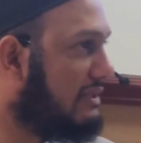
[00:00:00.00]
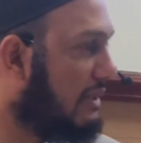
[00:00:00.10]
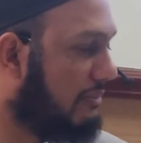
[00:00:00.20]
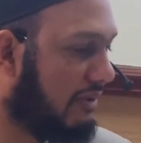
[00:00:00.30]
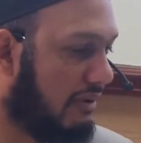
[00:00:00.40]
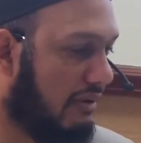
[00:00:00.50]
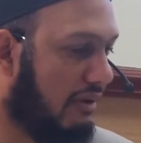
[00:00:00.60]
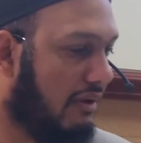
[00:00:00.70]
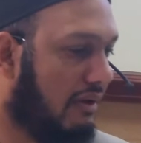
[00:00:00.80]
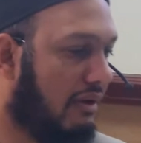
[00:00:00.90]
something,
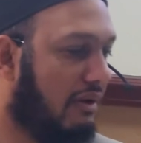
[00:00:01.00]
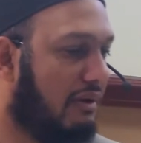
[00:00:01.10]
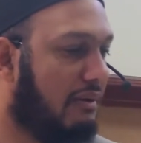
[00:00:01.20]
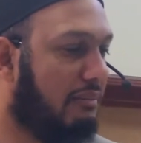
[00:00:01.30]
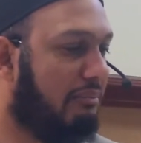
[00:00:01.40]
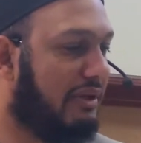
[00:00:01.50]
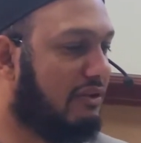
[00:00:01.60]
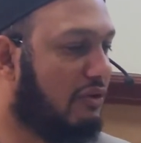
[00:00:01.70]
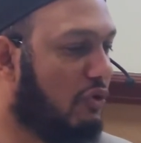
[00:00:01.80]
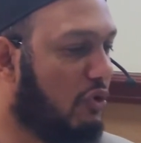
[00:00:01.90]
but
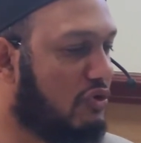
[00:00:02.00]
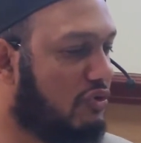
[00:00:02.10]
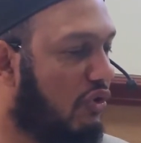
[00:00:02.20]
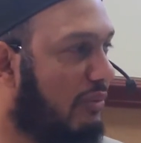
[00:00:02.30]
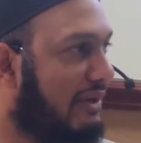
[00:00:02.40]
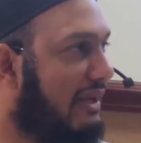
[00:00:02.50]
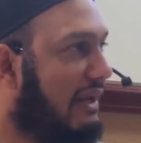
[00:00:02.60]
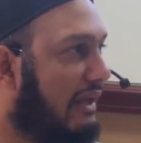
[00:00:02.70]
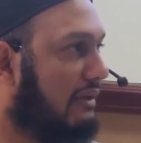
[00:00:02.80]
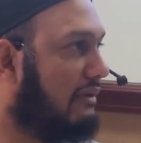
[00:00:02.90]
you use normally
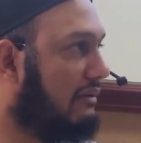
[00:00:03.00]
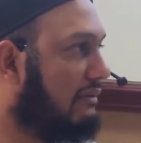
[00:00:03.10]
like